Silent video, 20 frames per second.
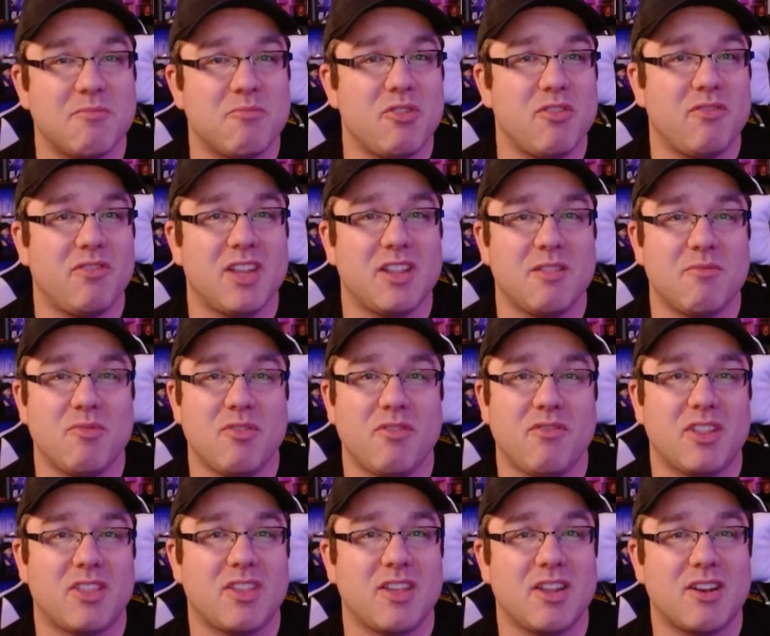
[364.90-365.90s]
movie in the
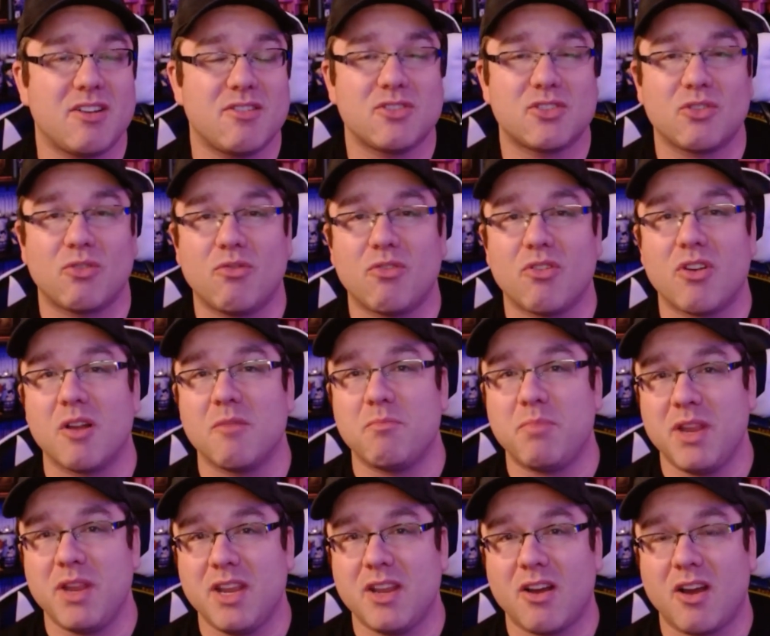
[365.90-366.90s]
movie theaters or on
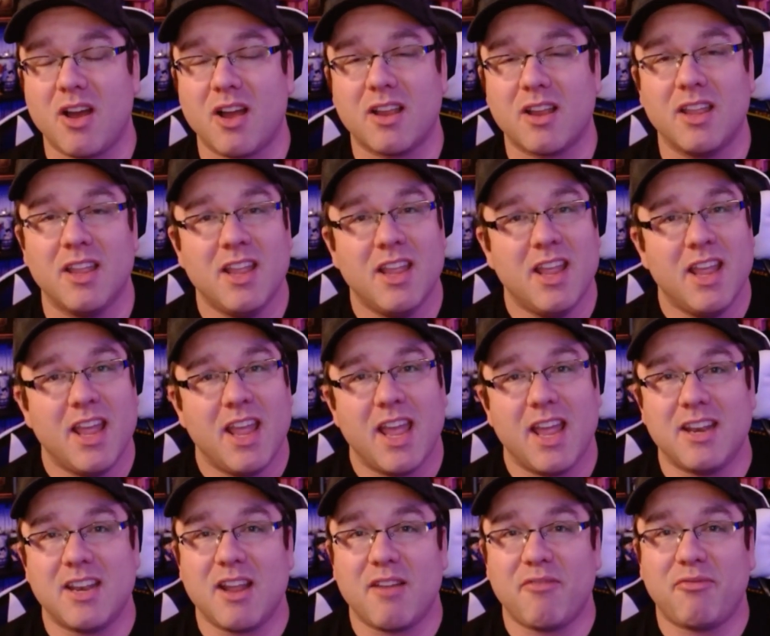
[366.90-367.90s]
Peacock,
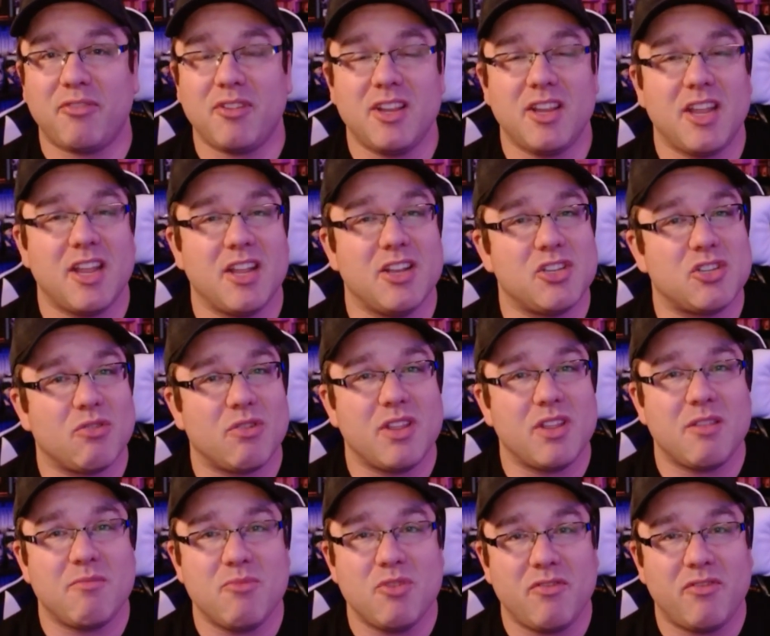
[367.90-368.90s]
and definitely enjoy
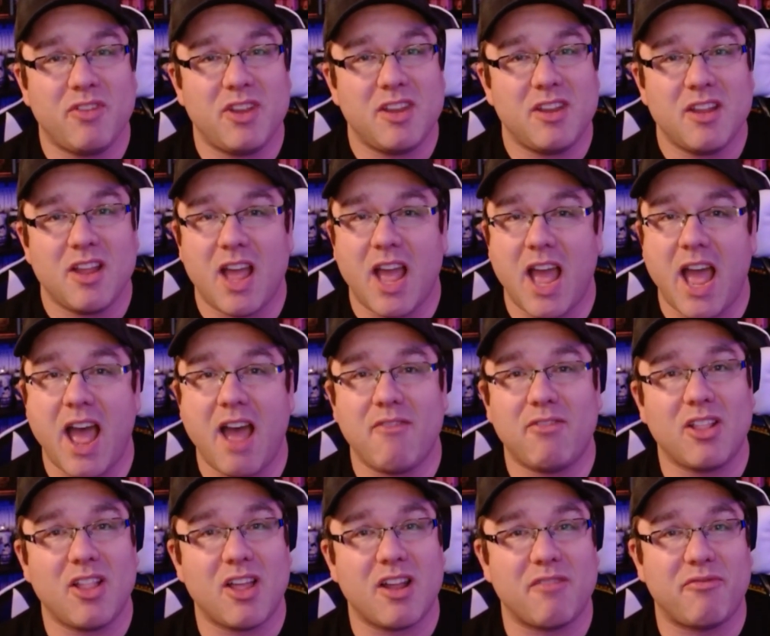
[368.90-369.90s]
the movie, have a
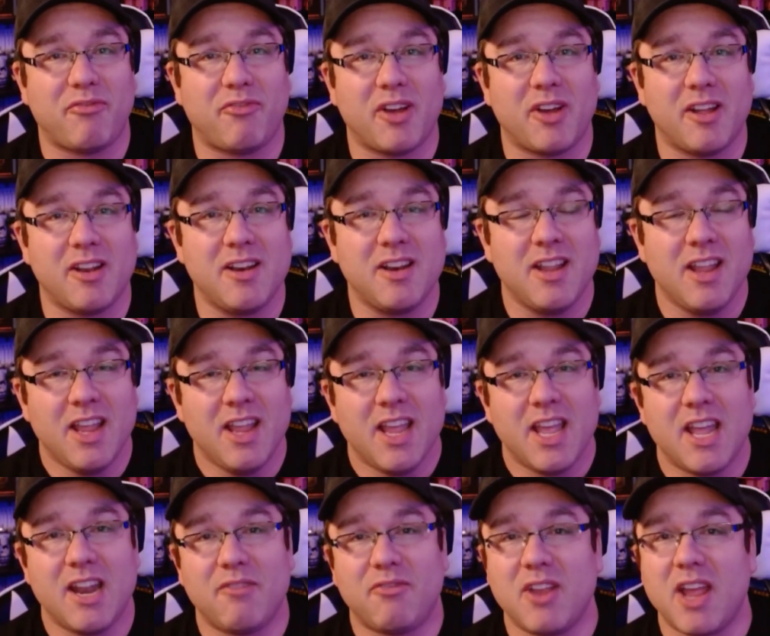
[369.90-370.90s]
lot of fun.
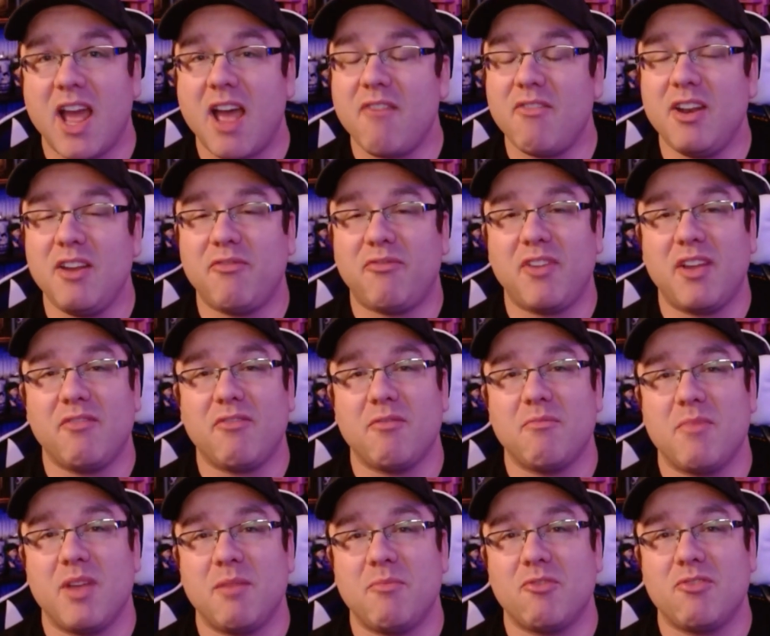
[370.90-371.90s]
And if you have any favorite
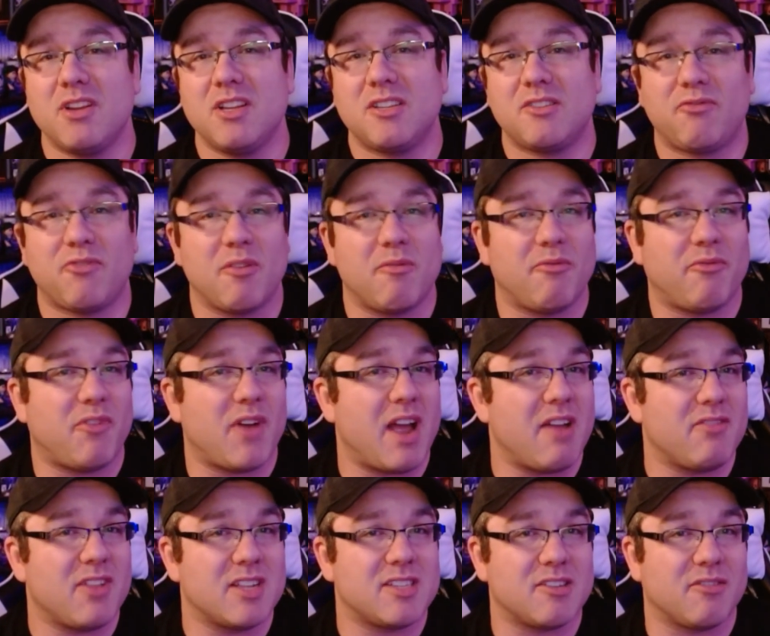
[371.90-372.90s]
memories from
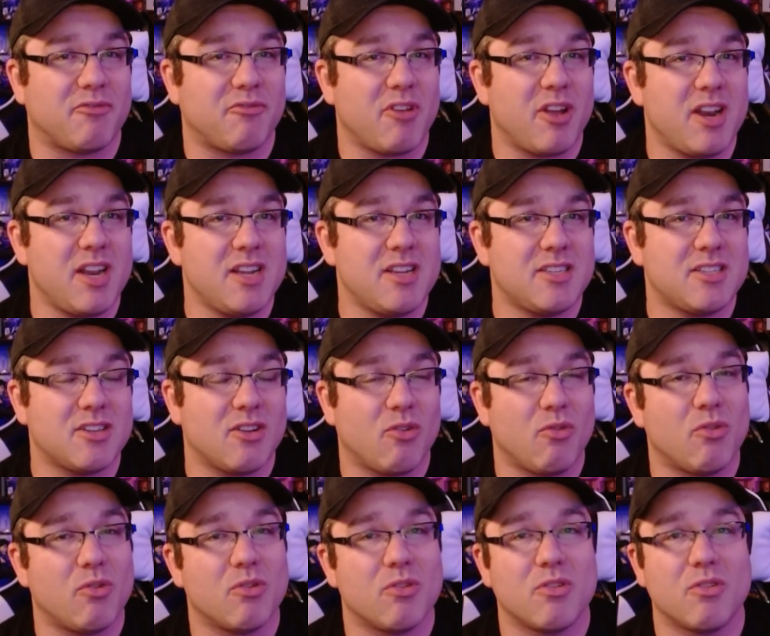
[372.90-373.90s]
Five Nights at Freddy's
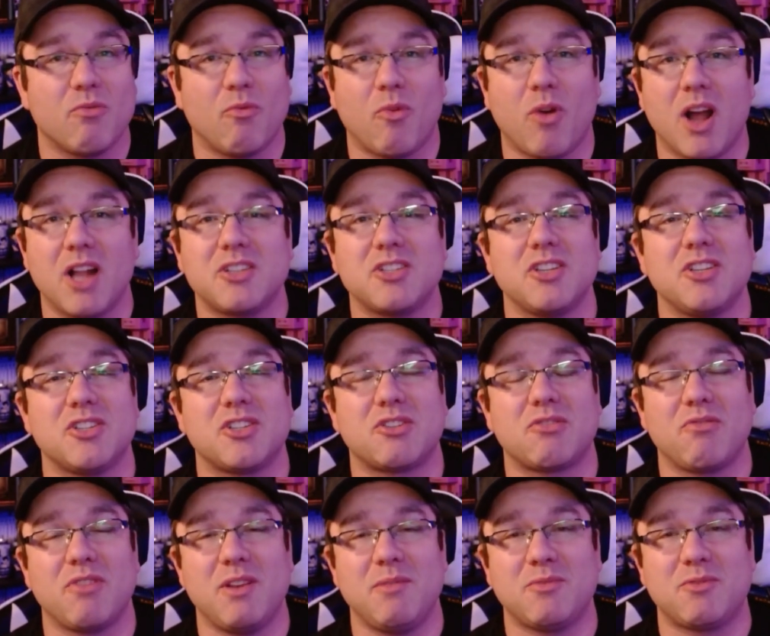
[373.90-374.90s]
or watching
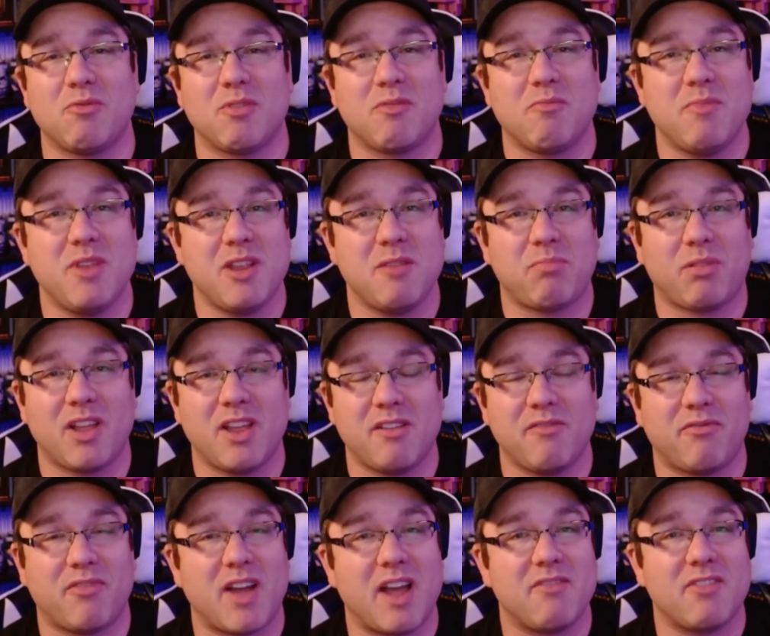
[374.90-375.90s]
streams with me
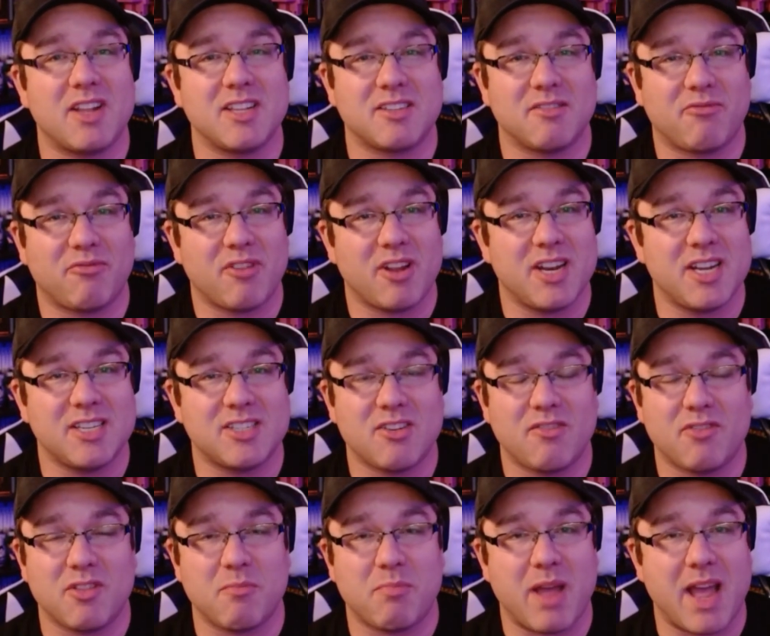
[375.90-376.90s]
playing Five Nights at Freddy's
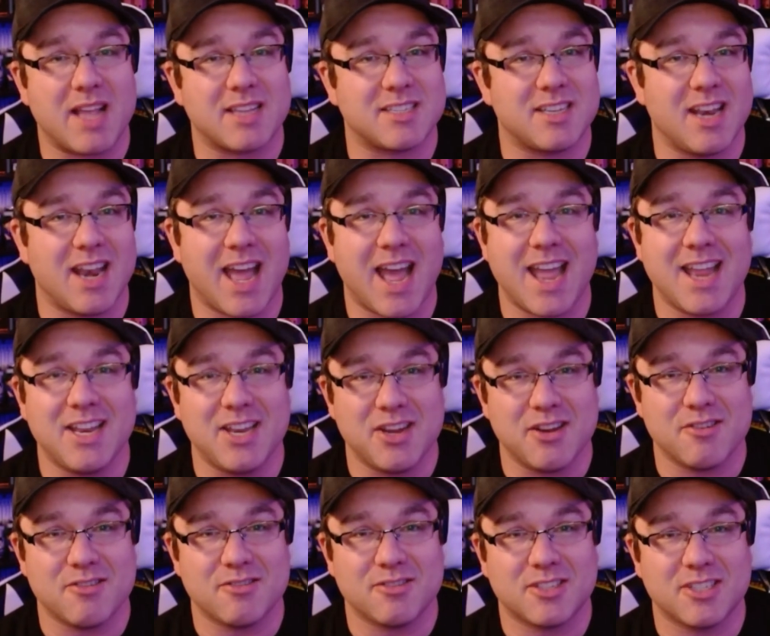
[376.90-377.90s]
over the past nine
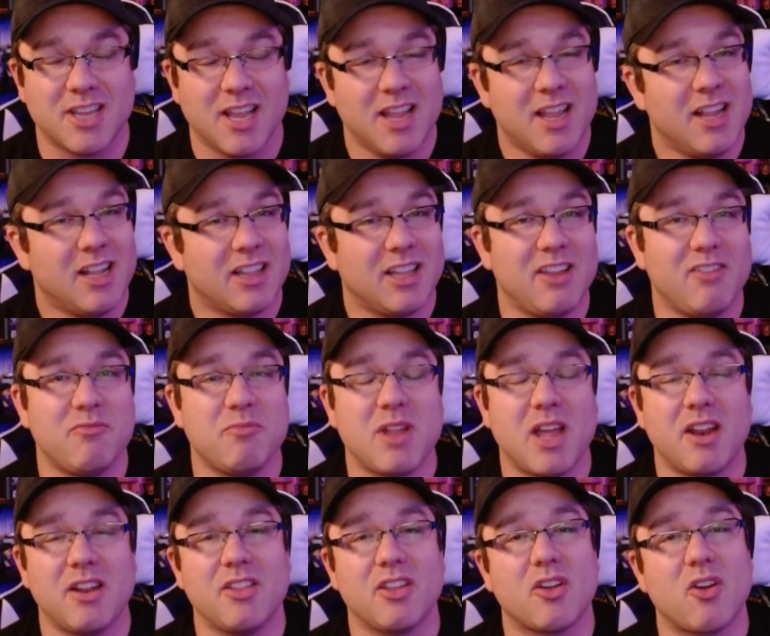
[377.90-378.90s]
years, leave them
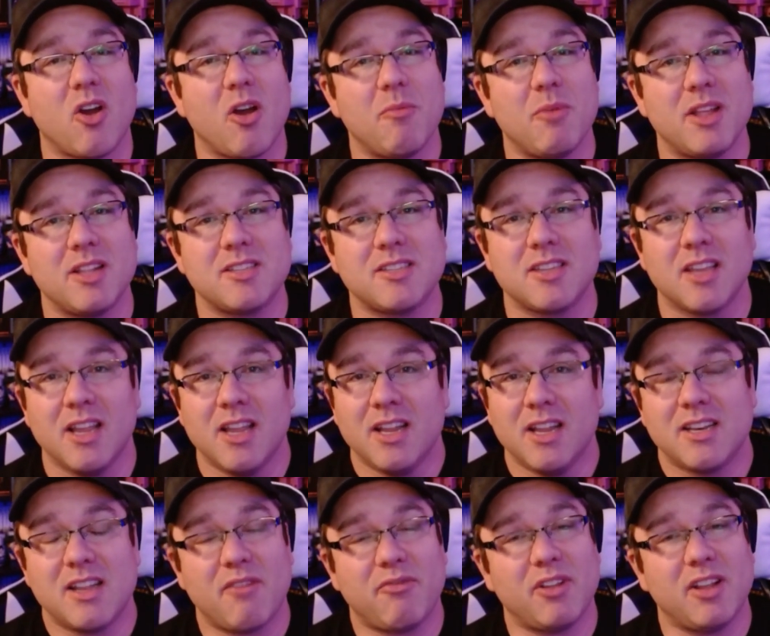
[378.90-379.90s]
down in the comments.
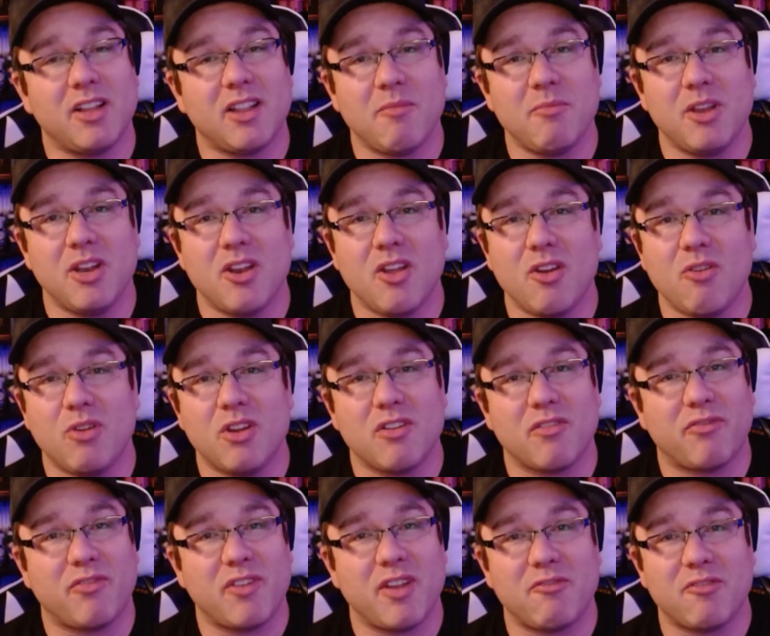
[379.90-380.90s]
Definitely let me know what
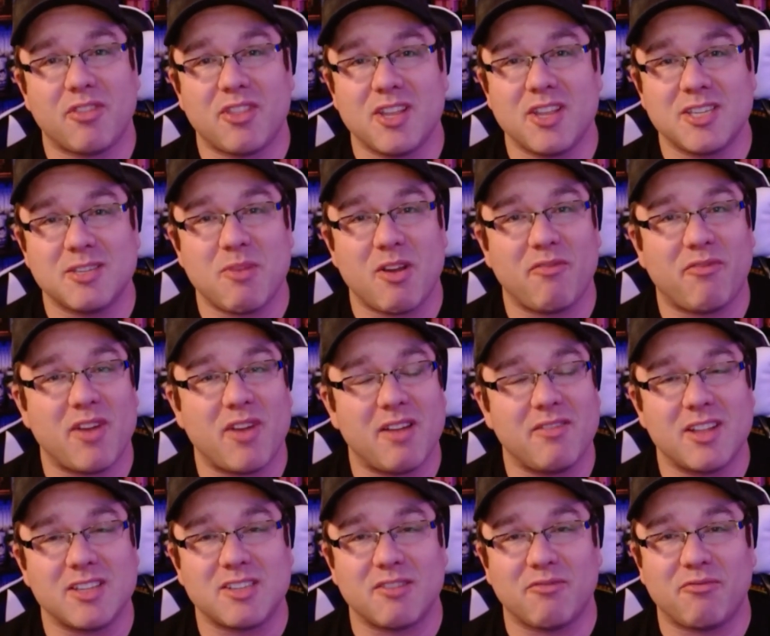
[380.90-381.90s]
your favorite things about Five
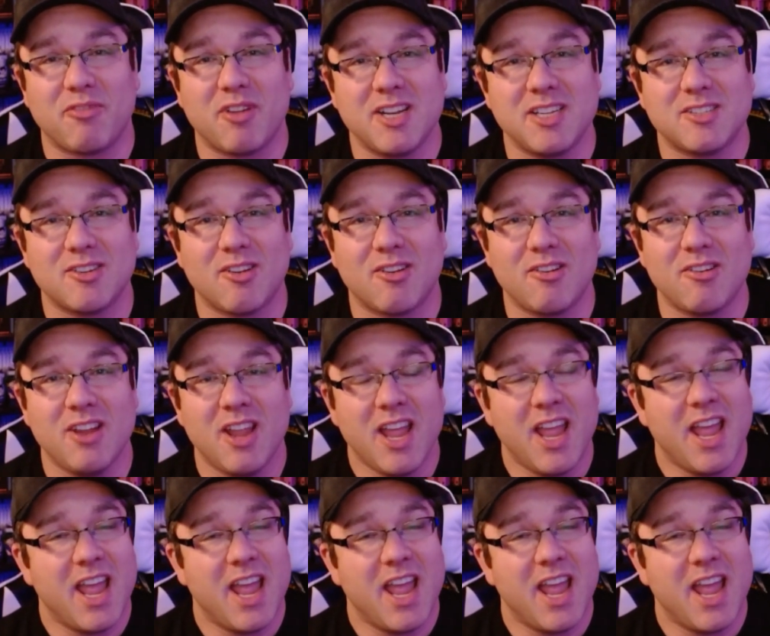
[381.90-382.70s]
Nights at Freddy's are.